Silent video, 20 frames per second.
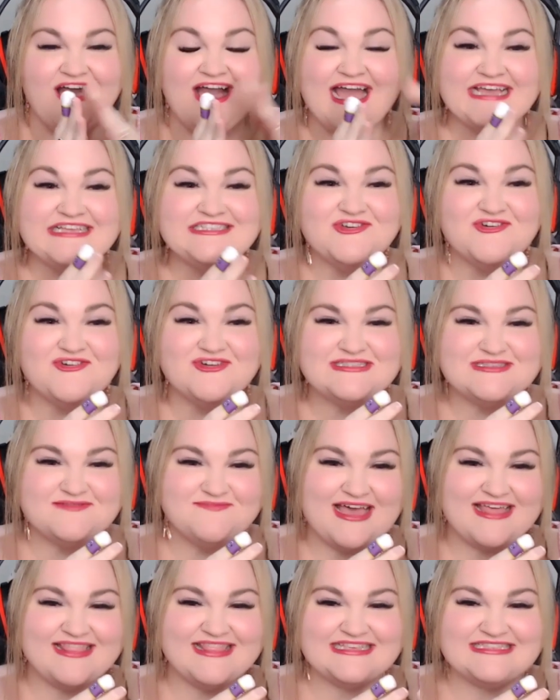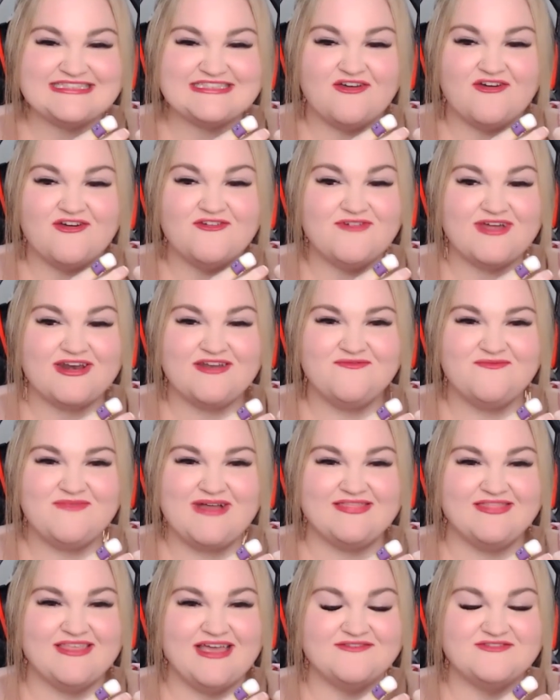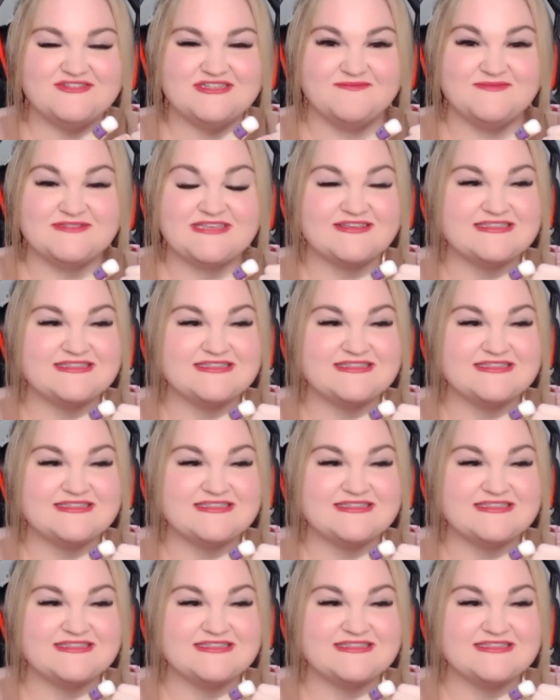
I talked about this on one of my live streams.